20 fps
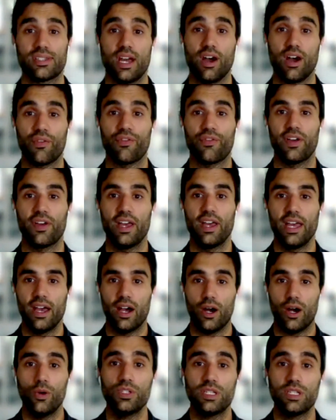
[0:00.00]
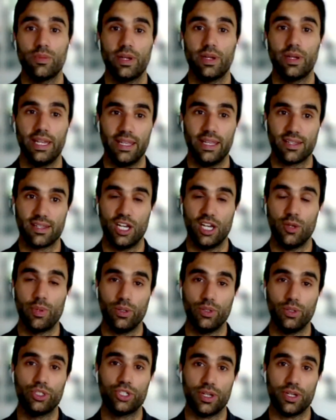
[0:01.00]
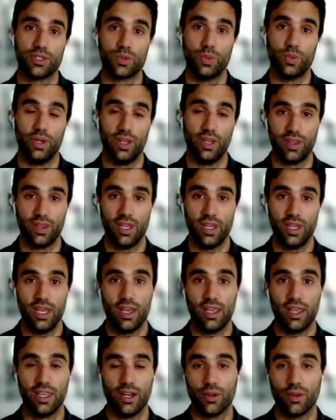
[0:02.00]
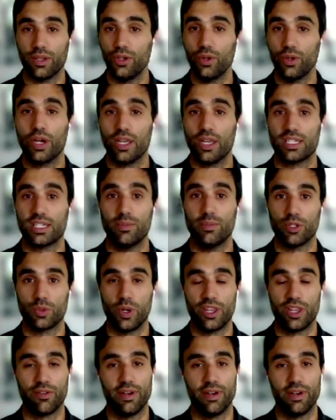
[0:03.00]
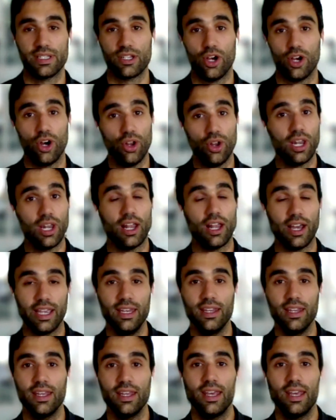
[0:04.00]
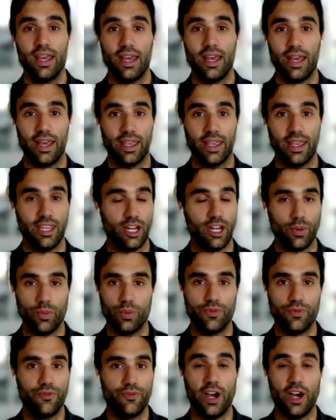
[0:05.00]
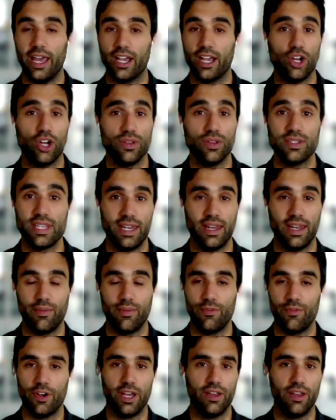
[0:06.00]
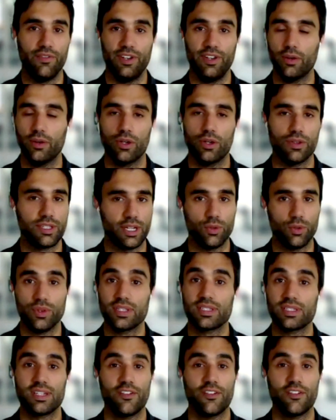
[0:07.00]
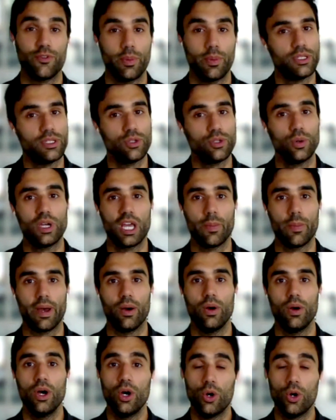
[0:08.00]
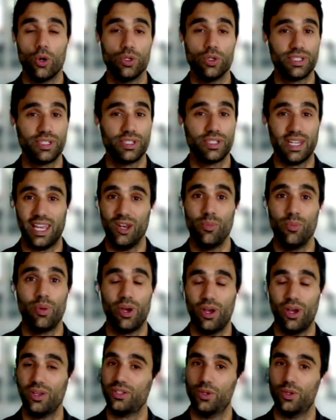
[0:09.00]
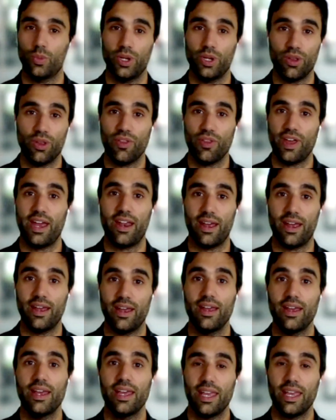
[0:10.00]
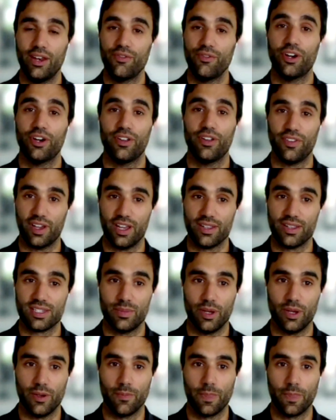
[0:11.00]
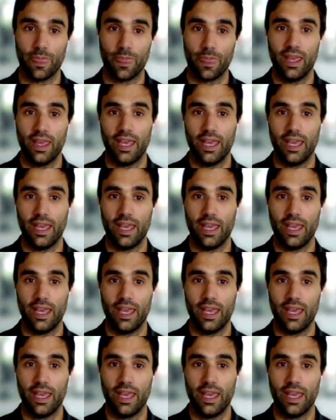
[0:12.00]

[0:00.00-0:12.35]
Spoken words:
stuff, ultimately is going to build trust with your customers, whether it's online, via content and via video content, all the stuff we've been talking about, or just in person when you're there in front of the customer.